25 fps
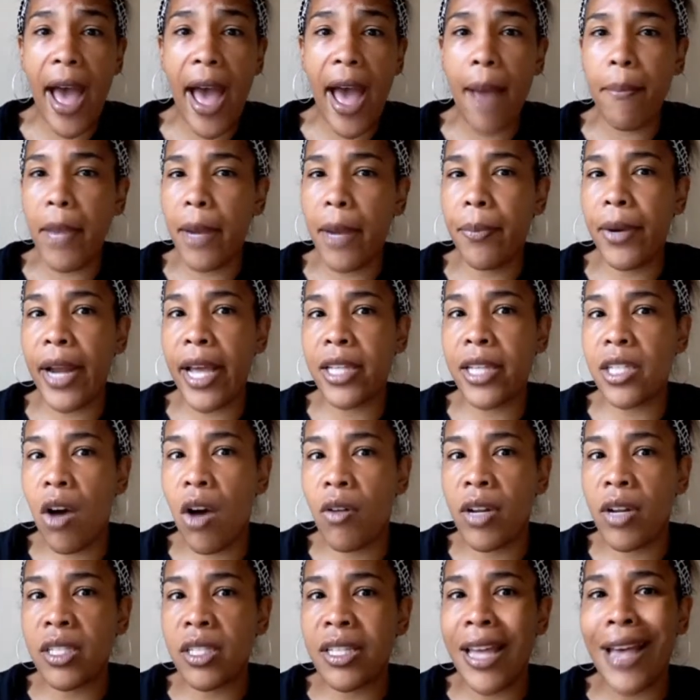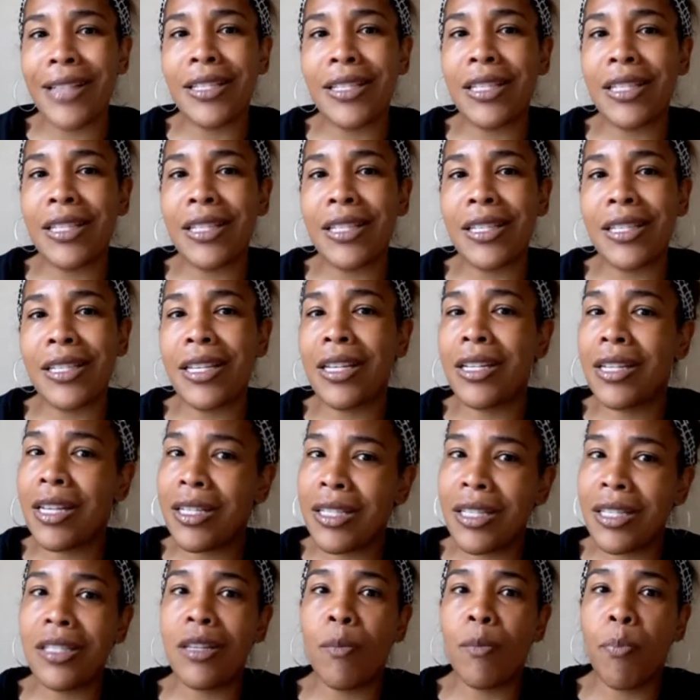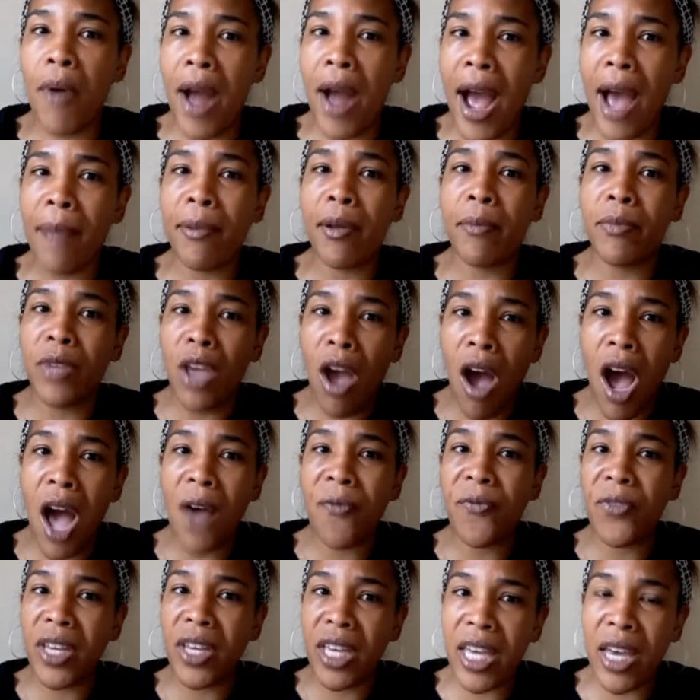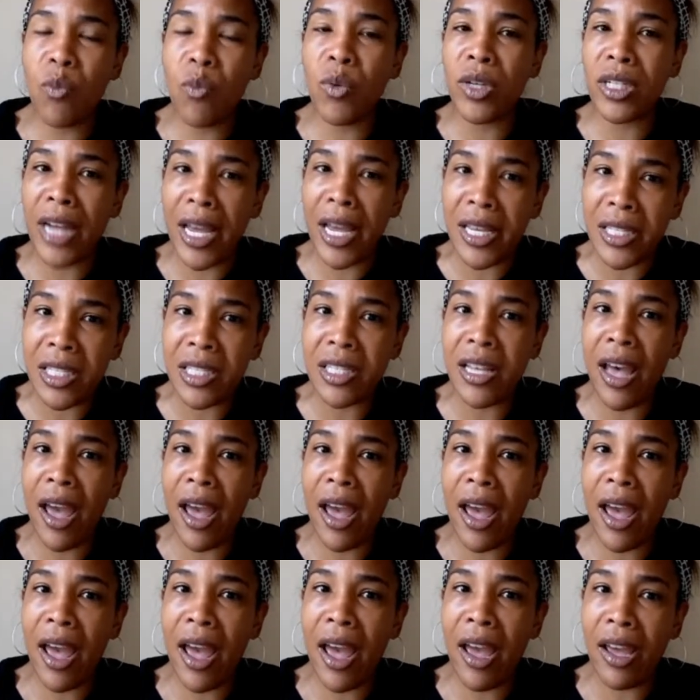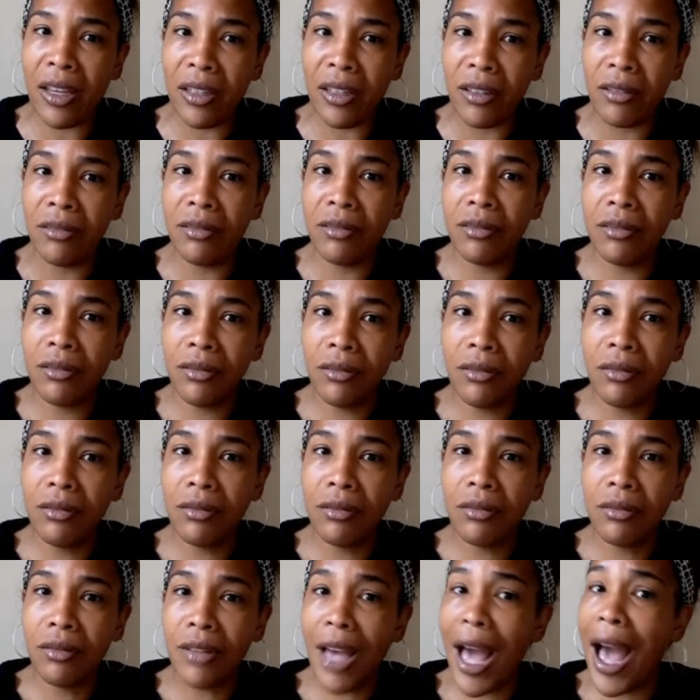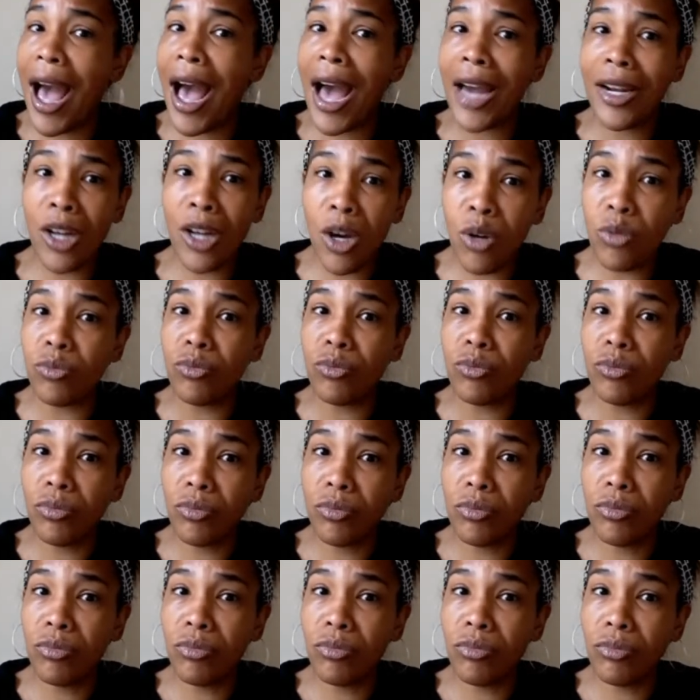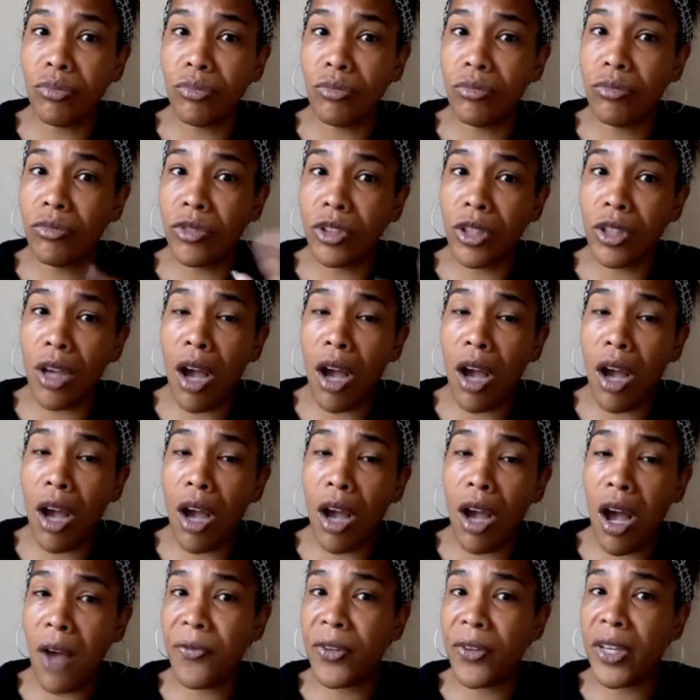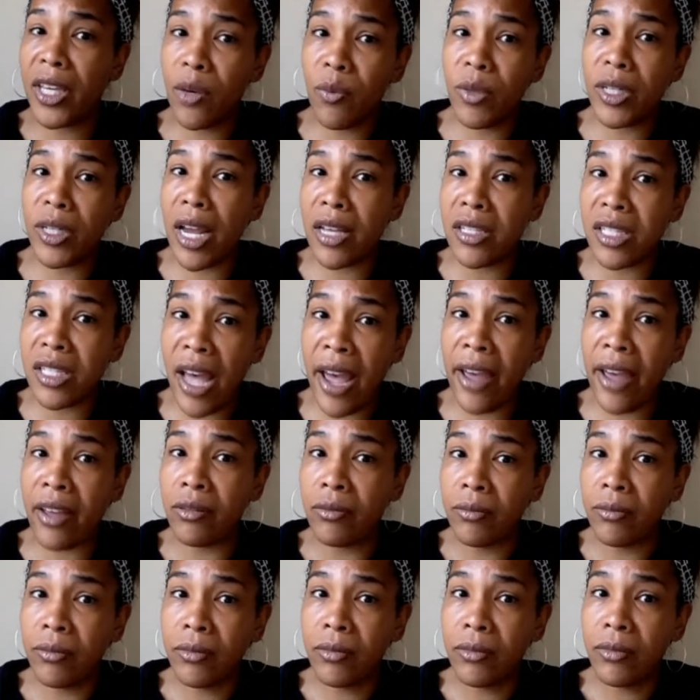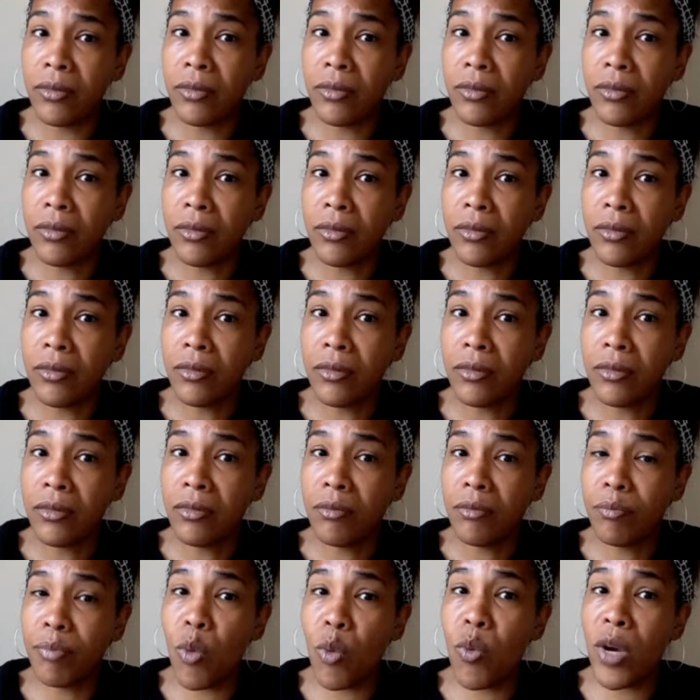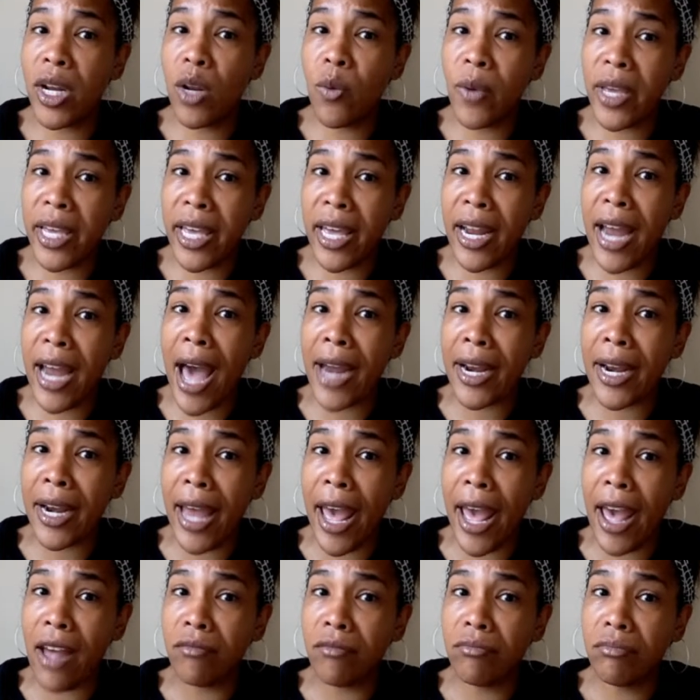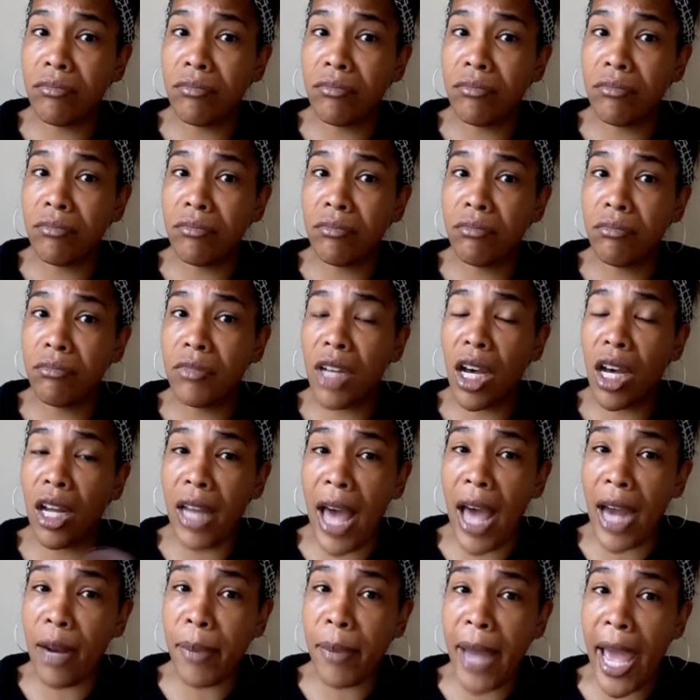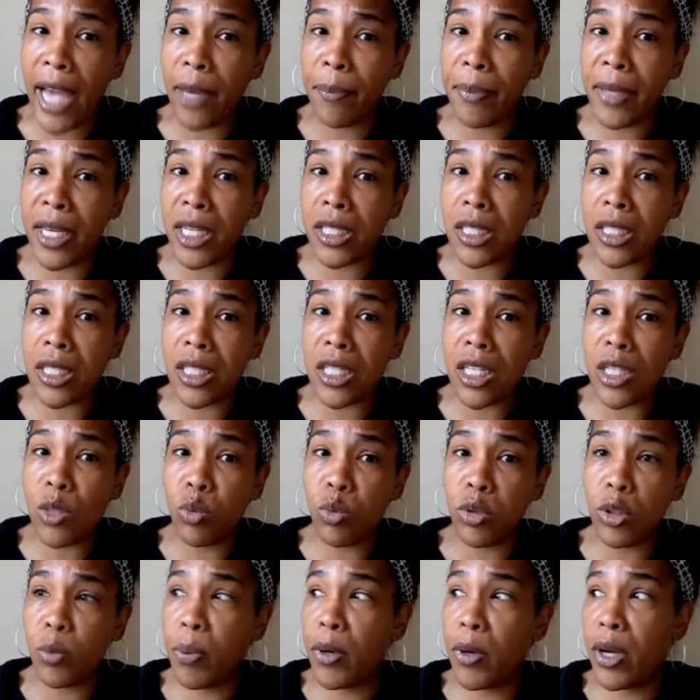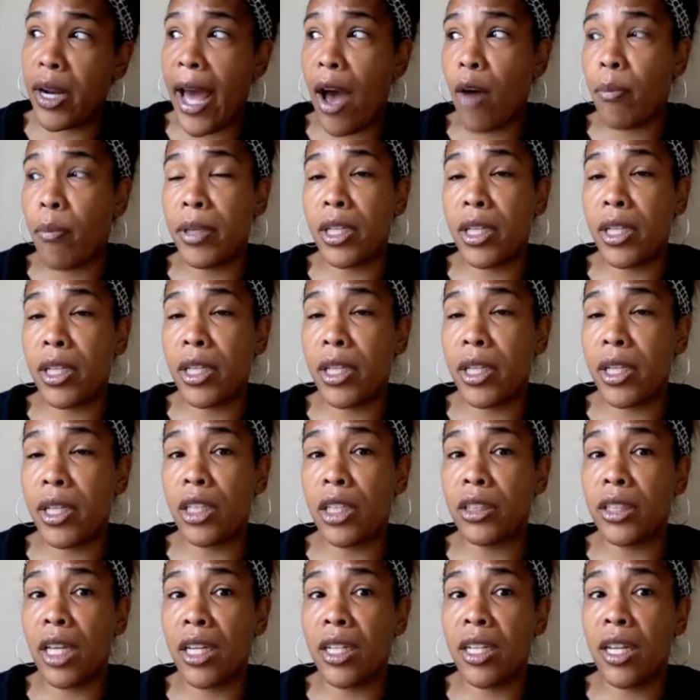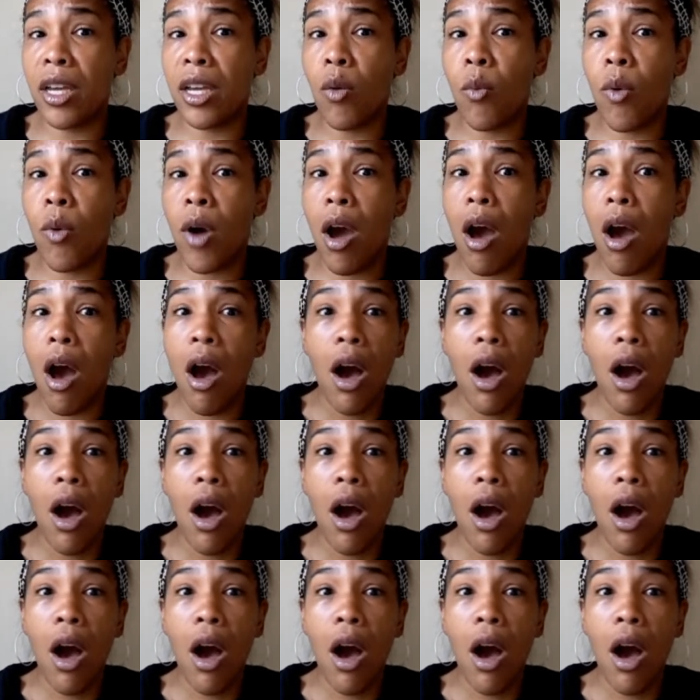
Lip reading: Remember, they told us that. See, this is the problem. Y'all forget what they say. I don't. Y'all forget what they say. But what did we get out of that? A lot of black businesses was put out because they did what?